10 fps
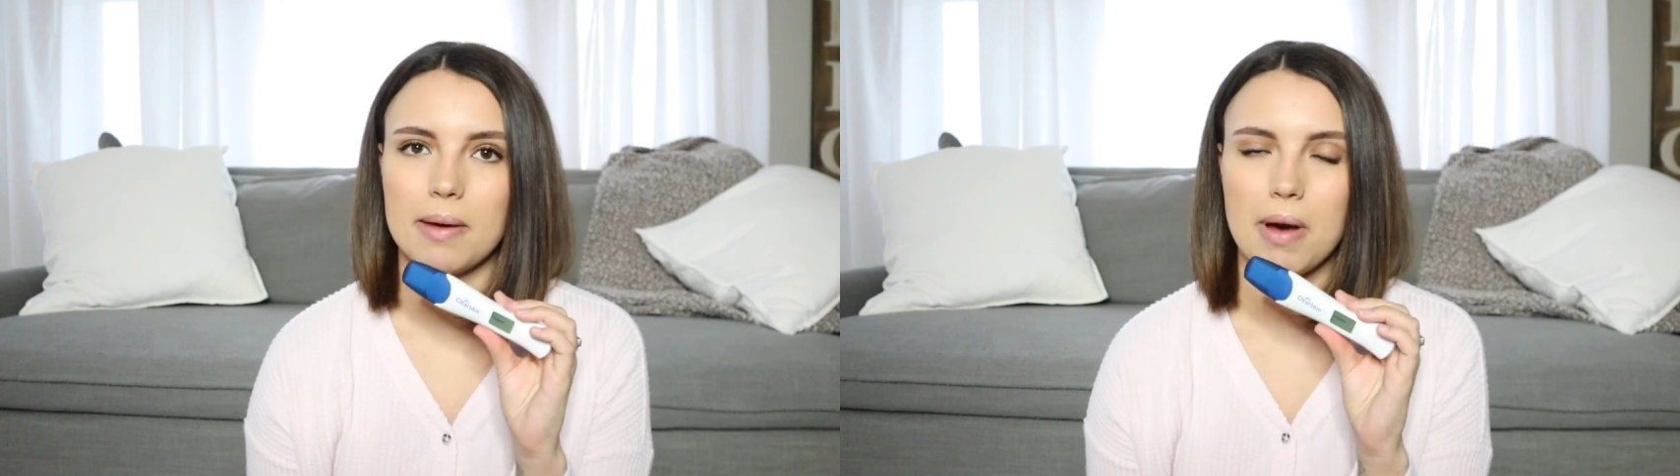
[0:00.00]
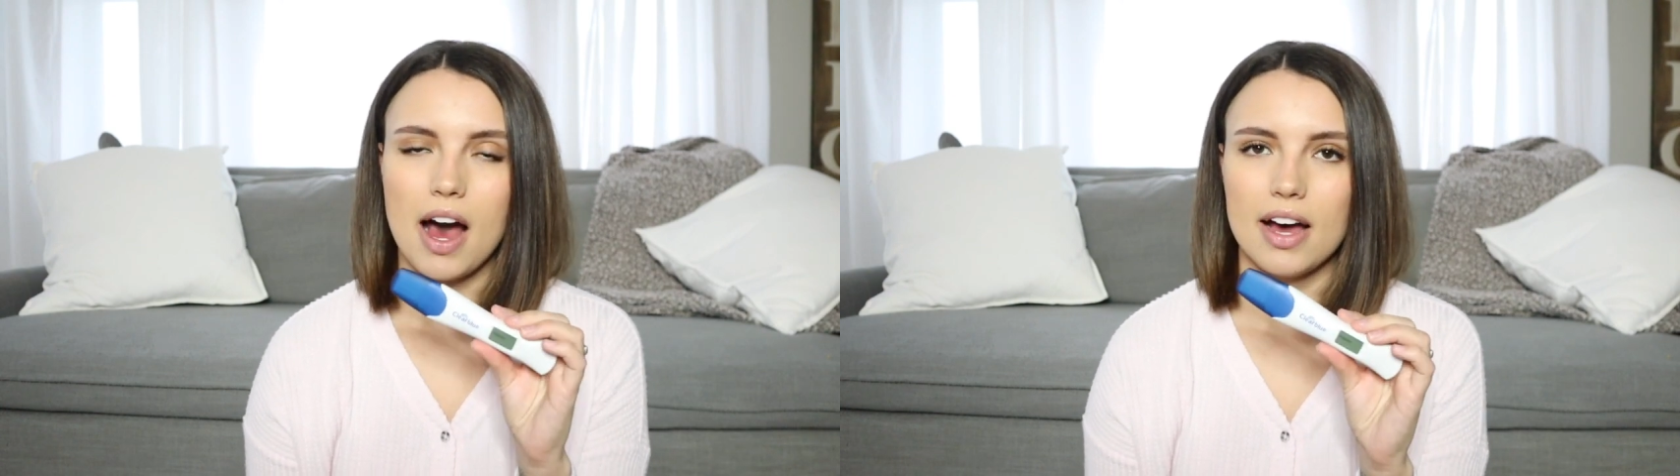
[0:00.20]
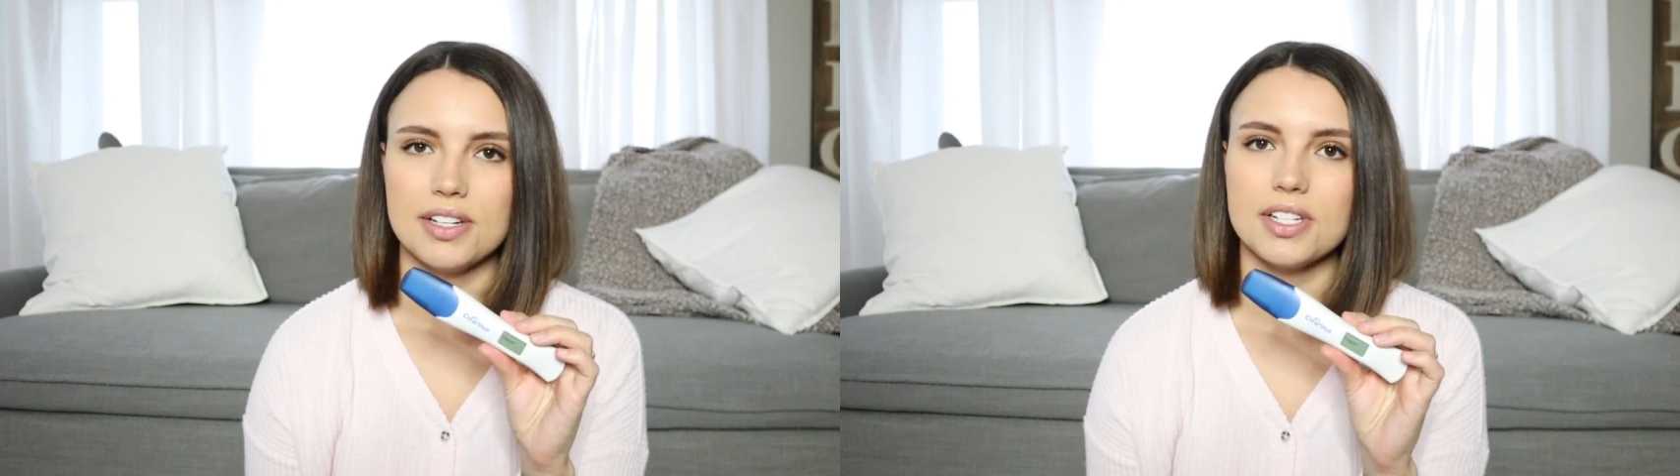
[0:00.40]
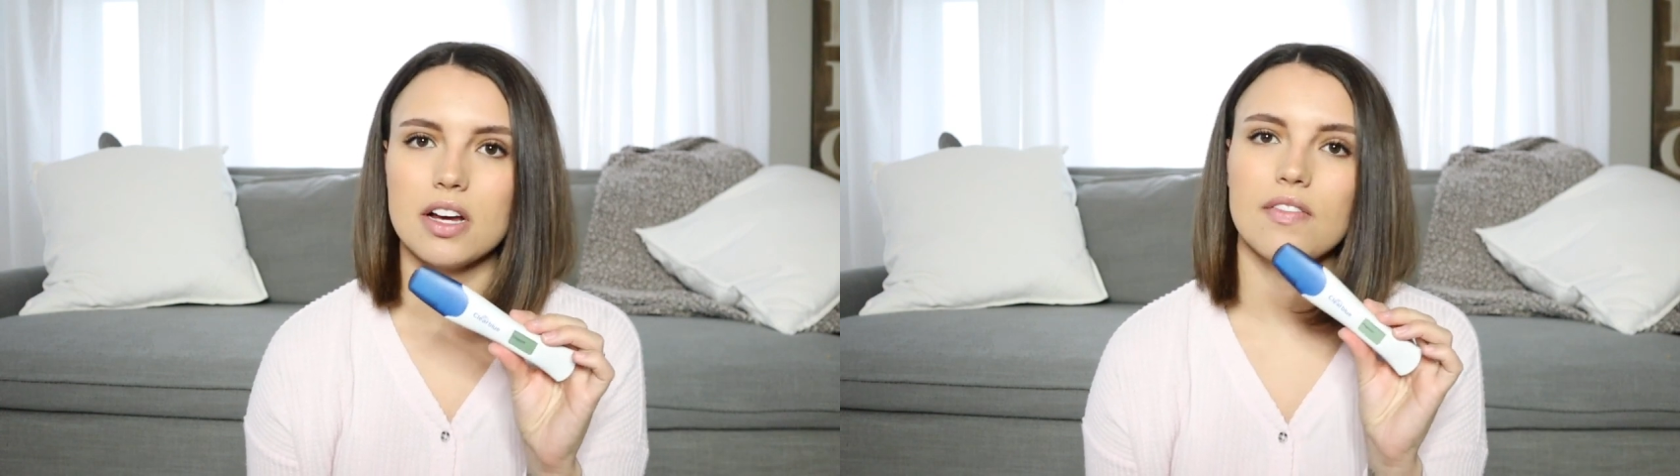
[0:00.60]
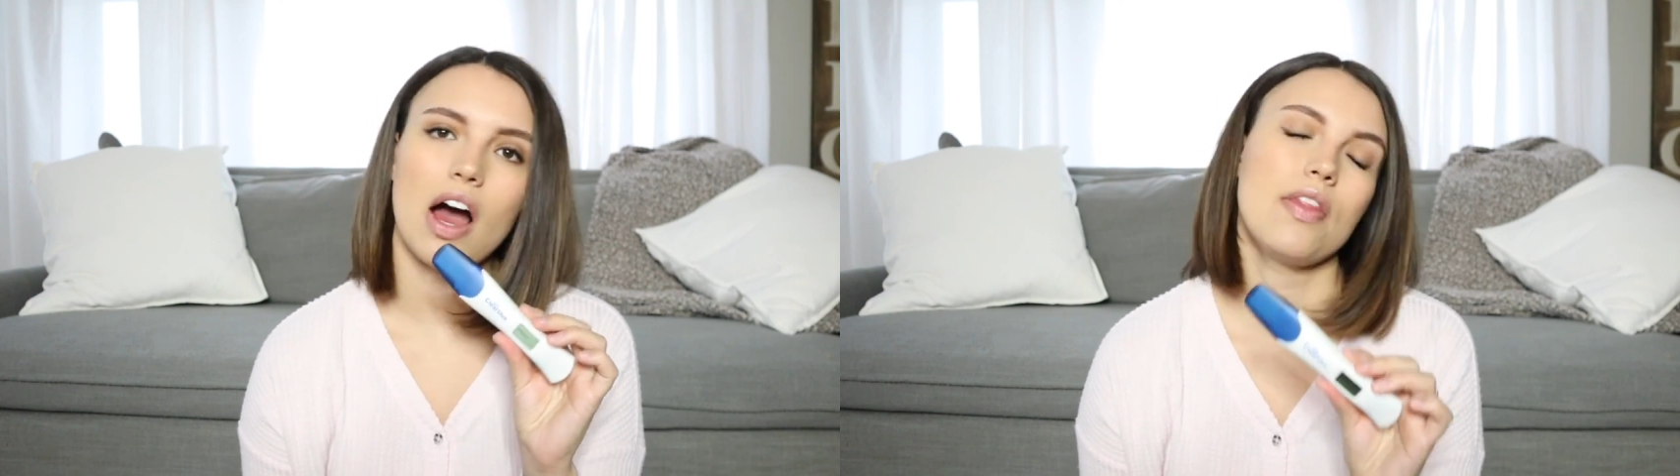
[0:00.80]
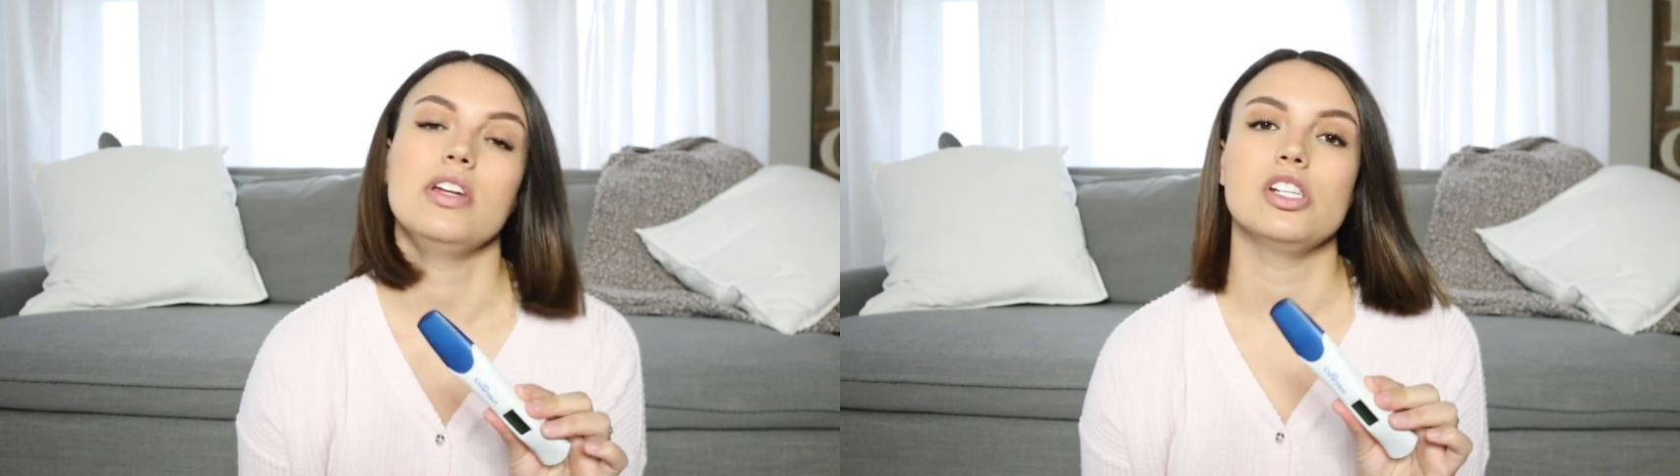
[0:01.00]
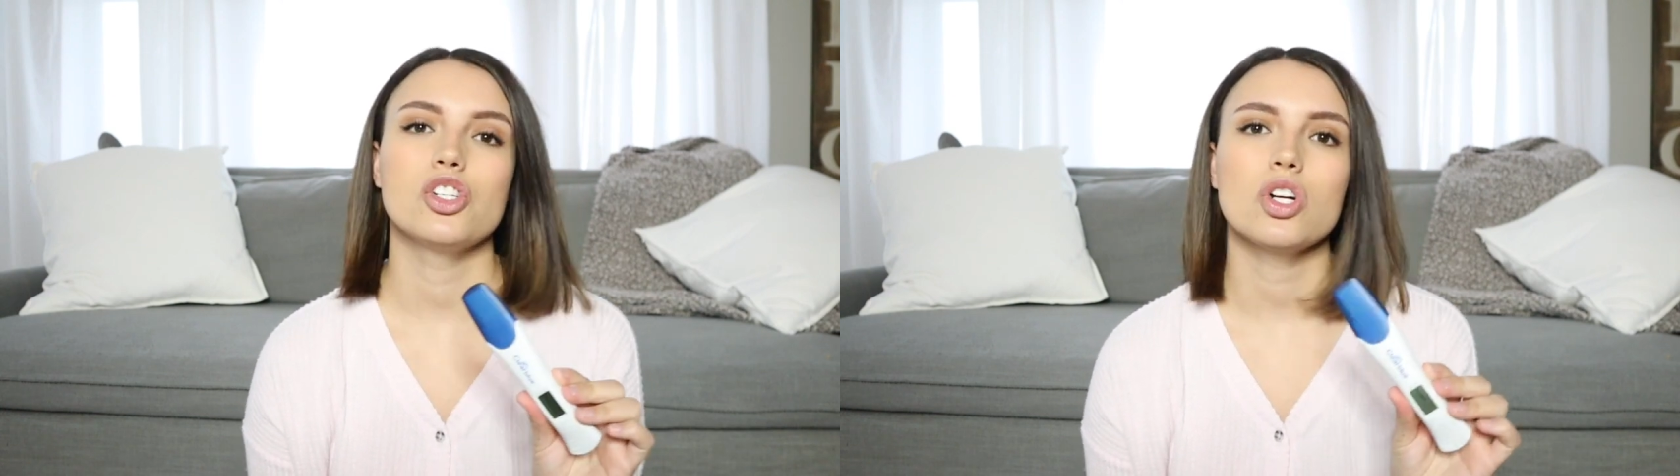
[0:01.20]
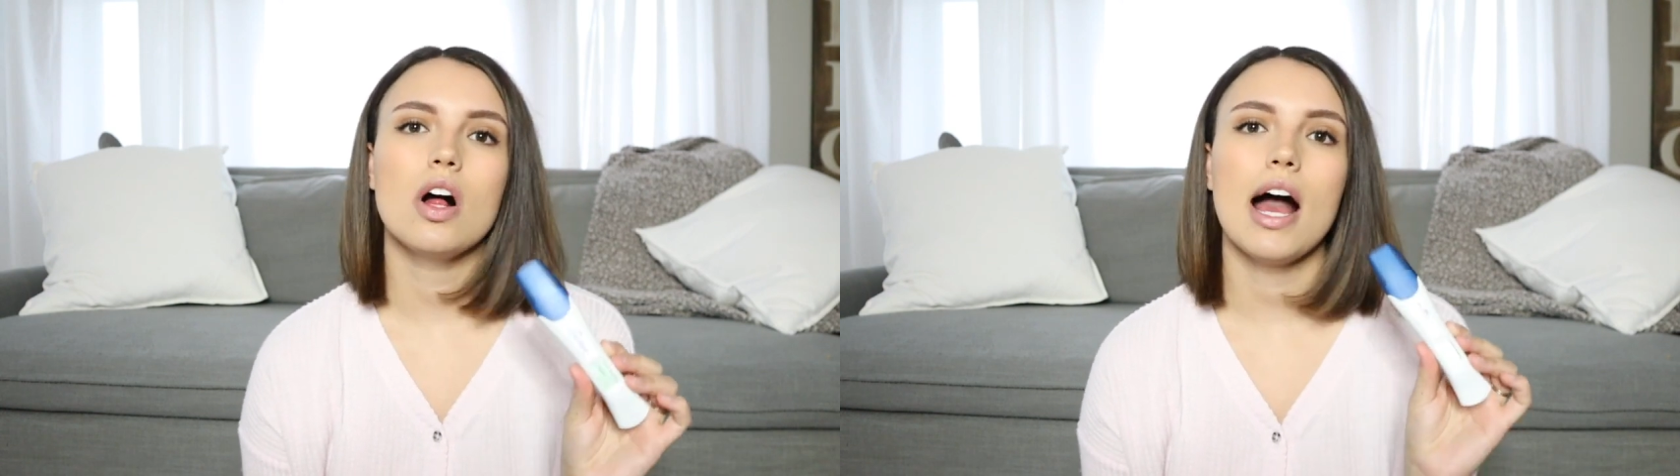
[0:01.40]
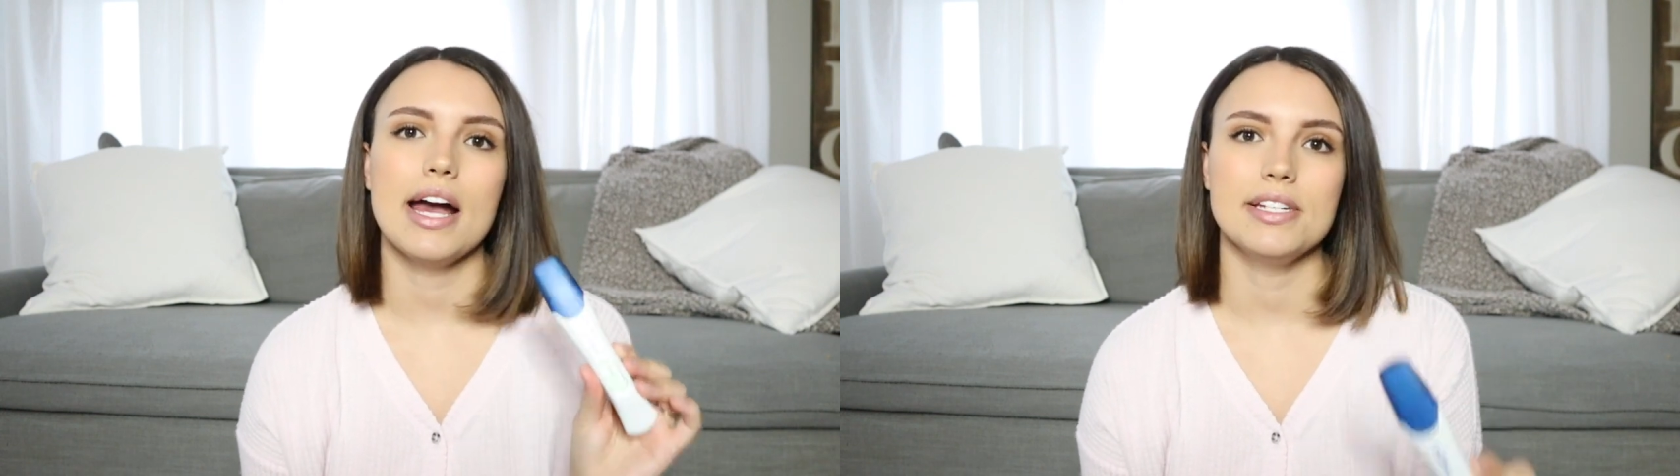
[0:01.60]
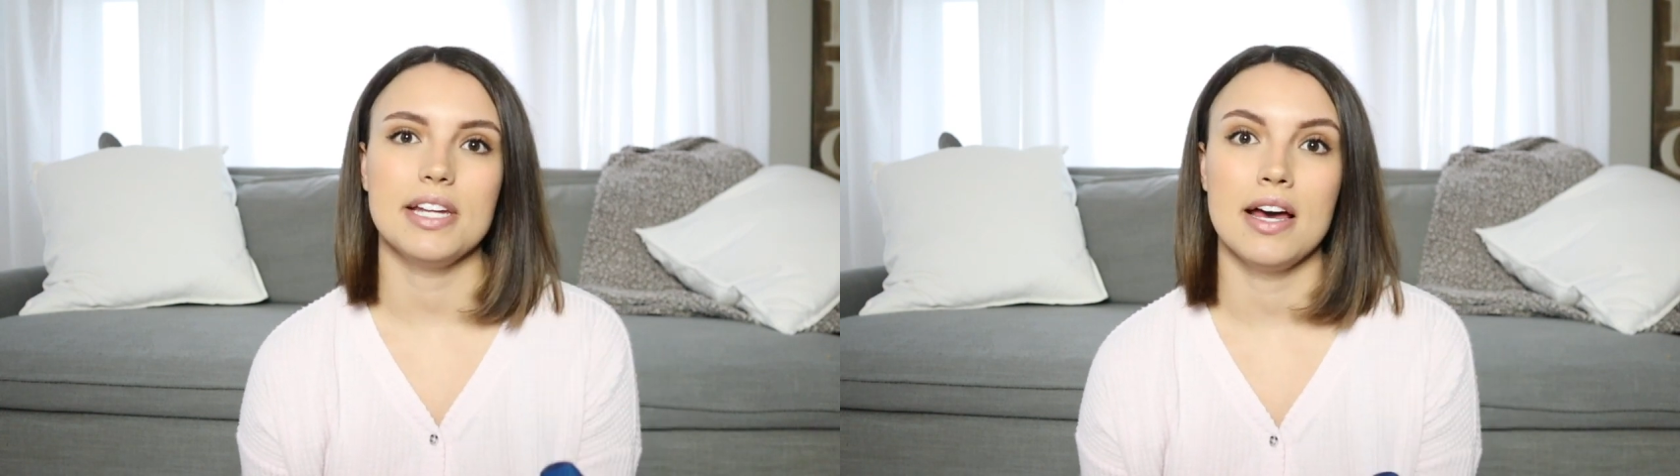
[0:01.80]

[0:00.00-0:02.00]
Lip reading: positive on the digital at